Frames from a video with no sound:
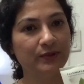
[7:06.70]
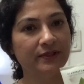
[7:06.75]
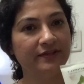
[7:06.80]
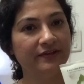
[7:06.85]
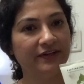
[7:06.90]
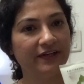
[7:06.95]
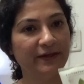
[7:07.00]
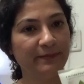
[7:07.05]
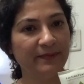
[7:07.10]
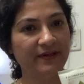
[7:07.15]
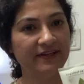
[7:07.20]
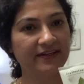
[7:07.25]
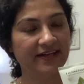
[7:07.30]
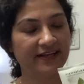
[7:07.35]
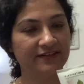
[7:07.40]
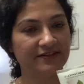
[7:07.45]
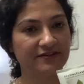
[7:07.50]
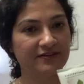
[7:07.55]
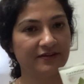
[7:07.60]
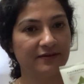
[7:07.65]
and creamy
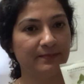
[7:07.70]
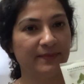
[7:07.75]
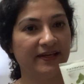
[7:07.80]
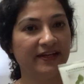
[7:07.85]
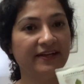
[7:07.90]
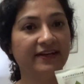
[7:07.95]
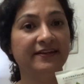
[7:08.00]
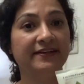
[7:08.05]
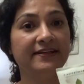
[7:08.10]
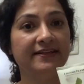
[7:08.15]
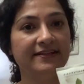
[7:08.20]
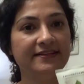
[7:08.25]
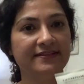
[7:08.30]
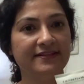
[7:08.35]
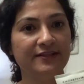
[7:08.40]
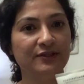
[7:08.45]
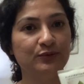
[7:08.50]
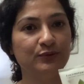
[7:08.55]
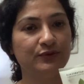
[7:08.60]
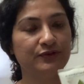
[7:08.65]
texture, making it easy
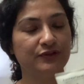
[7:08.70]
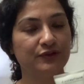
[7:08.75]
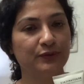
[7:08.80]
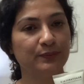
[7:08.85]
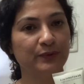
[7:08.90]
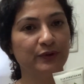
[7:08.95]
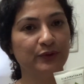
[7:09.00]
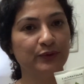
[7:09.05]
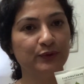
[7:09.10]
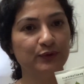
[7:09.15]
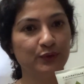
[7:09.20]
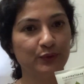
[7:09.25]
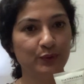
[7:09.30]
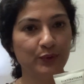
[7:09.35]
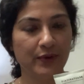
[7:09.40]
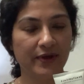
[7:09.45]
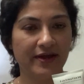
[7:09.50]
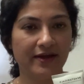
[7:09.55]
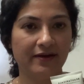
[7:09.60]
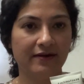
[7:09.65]
to distribute through
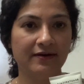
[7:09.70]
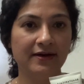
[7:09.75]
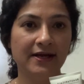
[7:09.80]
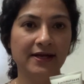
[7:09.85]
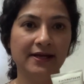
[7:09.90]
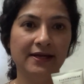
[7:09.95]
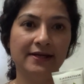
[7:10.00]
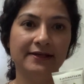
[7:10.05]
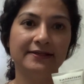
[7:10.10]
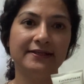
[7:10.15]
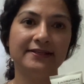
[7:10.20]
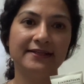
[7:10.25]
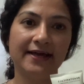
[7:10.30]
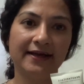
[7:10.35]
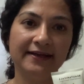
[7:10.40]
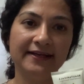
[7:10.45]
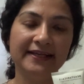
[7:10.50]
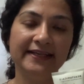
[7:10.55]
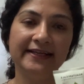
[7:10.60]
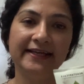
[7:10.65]
hair,
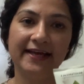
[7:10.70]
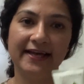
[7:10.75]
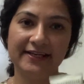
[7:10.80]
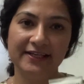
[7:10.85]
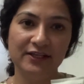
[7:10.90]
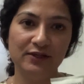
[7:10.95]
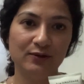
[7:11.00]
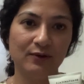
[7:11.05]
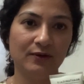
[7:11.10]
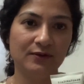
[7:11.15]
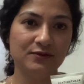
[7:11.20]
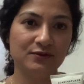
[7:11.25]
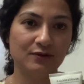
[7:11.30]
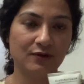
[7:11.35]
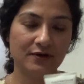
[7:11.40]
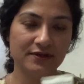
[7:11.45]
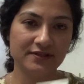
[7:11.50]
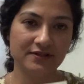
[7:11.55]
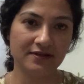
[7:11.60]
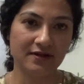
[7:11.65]
detangling any knots
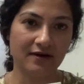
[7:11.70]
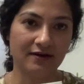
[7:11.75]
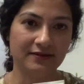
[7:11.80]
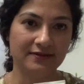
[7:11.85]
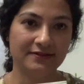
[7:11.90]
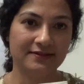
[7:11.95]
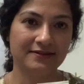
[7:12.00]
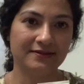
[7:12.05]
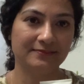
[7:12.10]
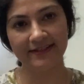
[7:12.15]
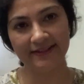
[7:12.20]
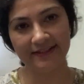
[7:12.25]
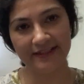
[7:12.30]
or snarls. It